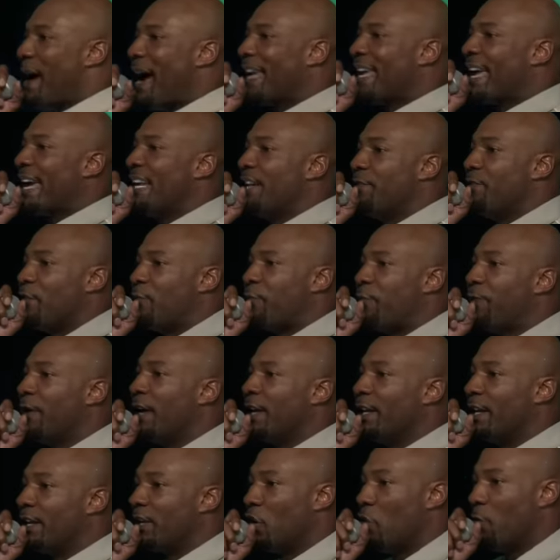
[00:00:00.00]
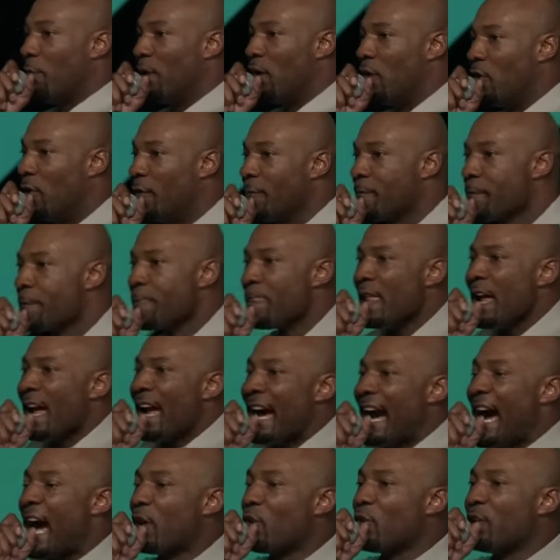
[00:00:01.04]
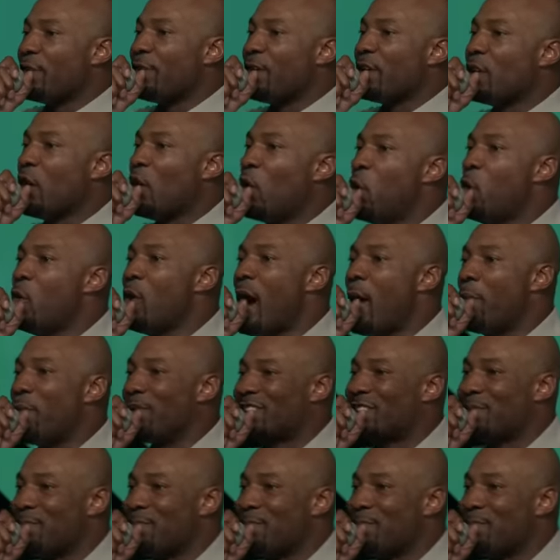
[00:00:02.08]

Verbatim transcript: I can't even feel it no more. I don't even know who I was